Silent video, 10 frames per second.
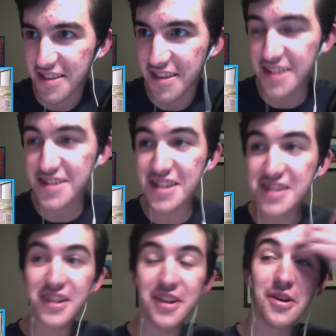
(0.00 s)
Is
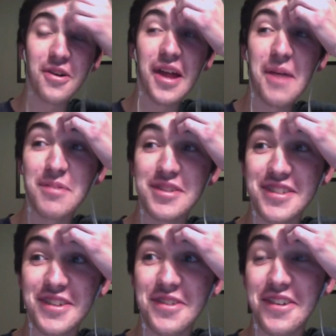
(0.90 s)
this the whole
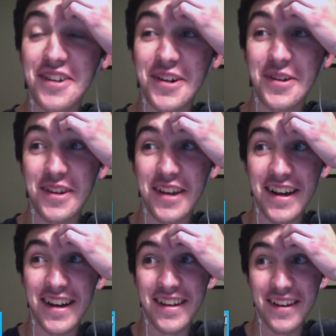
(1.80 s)
episode? Oh
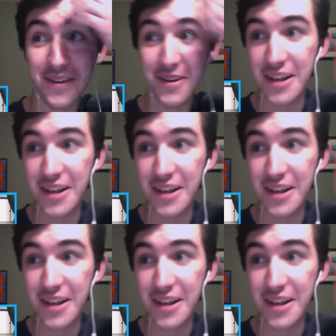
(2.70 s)
god, no.